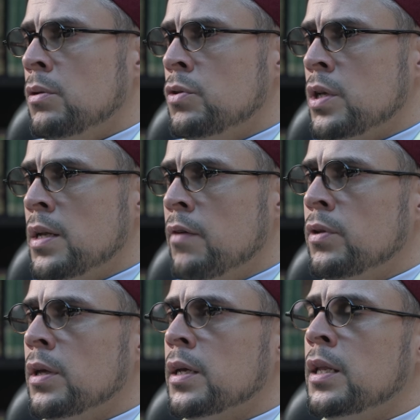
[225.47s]
You should
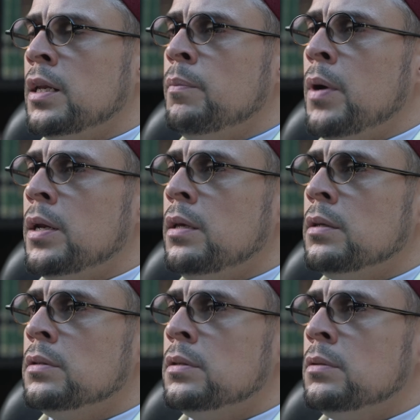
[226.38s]
never look at anybody
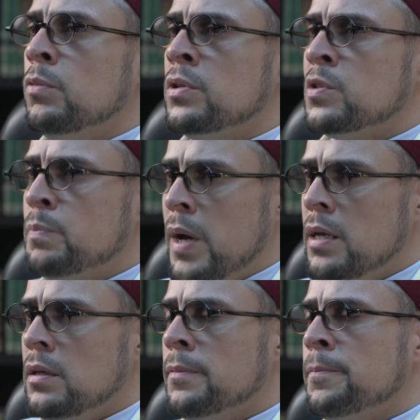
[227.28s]
with
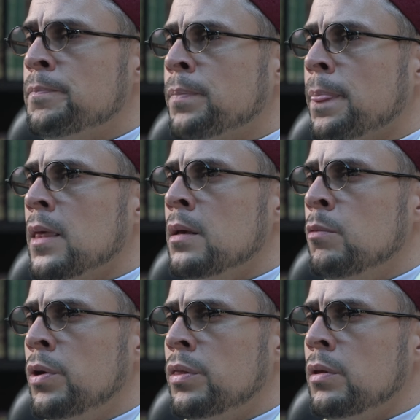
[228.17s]
spite,
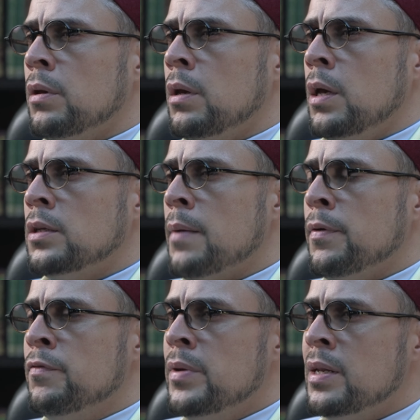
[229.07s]
with a
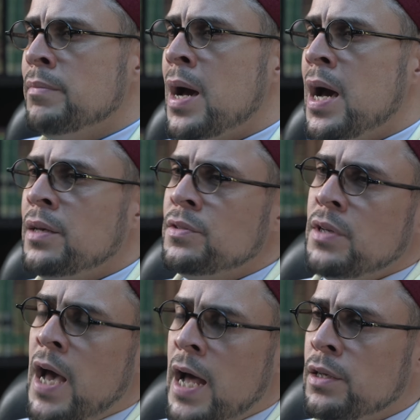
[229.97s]
type of
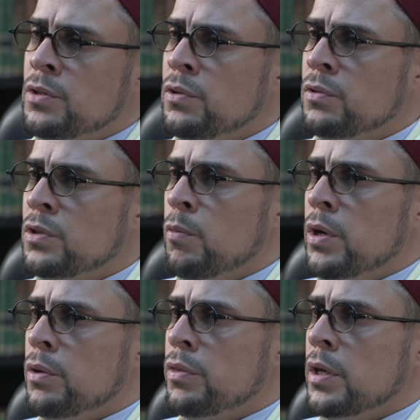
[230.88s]
minimized attitude to
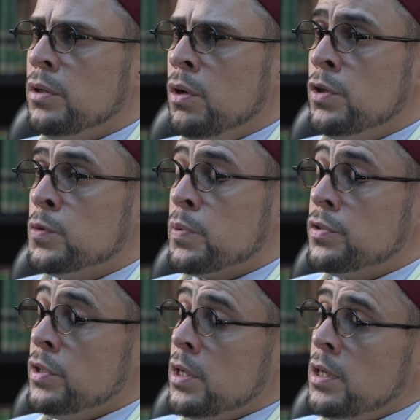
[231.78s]
where you think, no, this
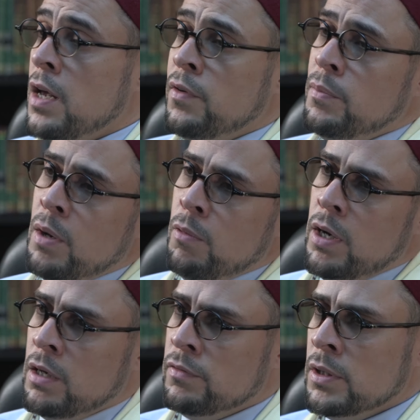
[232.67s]
person could never be a
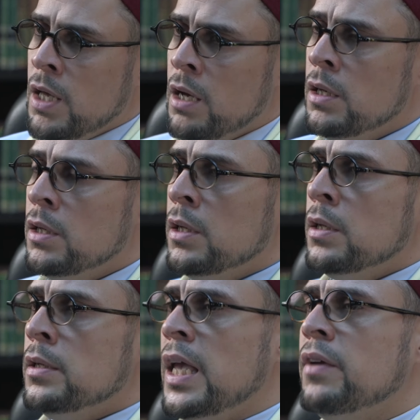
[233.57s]
wali of Allah.
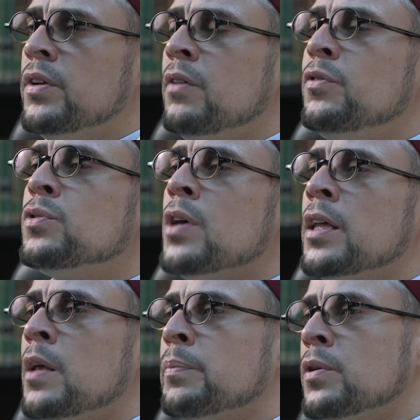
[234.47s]
Even if you
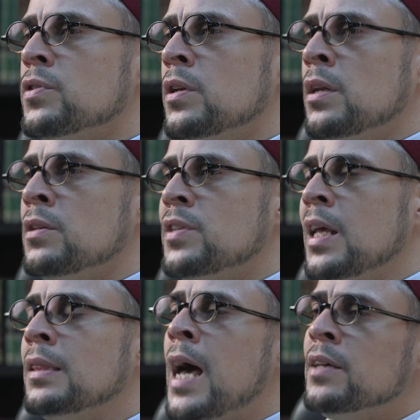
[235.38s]
saw that person in a
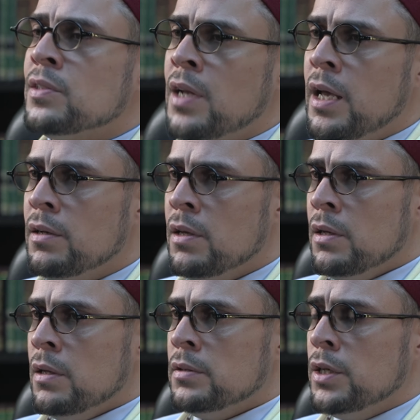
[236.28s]
state last night
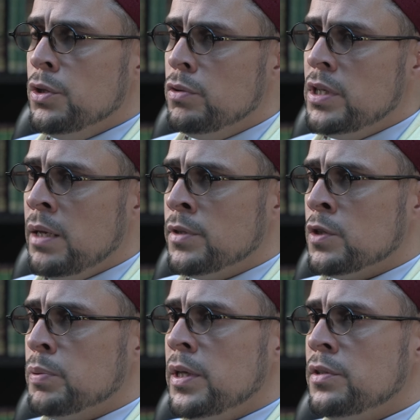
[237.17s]
that you deem
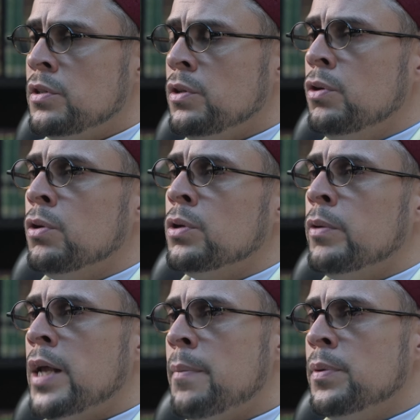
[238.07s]
displeasing, you don't know
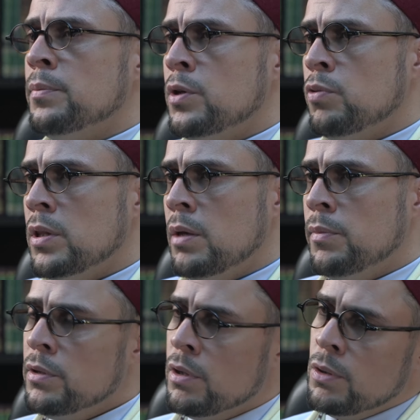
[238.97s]
what happened between
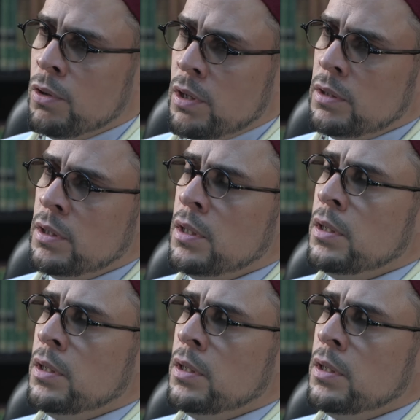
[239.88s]
them and their Lord